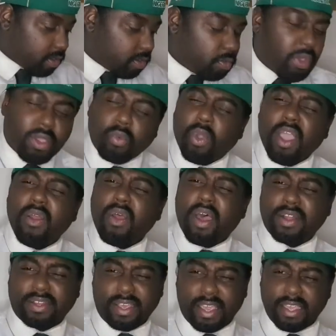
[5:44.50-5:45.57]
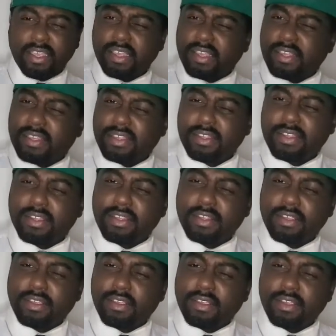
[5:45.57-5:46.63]
Wait, where are they?
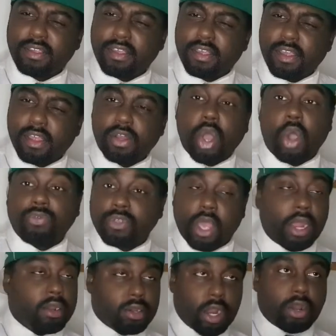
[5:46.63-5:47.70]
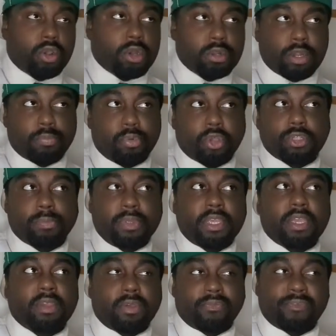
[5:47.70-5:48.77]
Now, I know that they
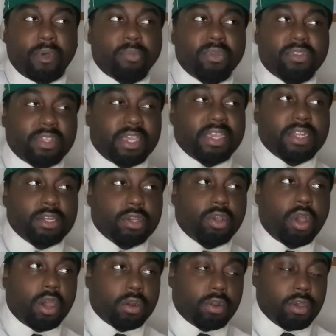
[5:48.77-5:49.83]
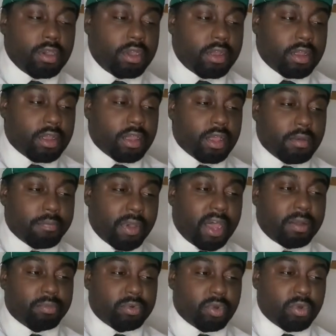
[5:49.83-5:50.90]
possibly have filmed this in Ghana, but
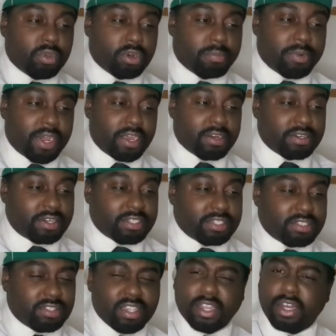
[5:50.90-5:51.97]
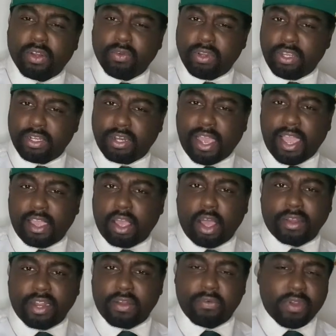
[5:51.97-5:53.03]
I'm talking about the scenery. Like,
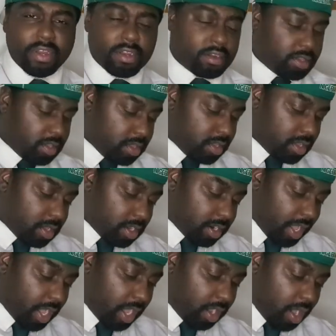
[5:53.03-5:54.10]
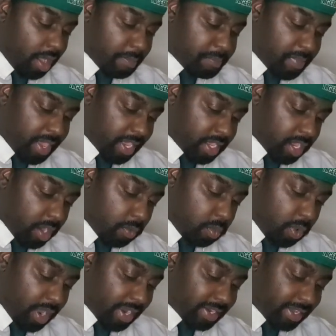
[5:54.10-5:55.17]
are they in... Like, I can't make out
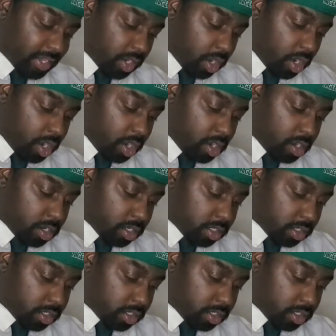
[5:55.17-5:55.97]
where they are.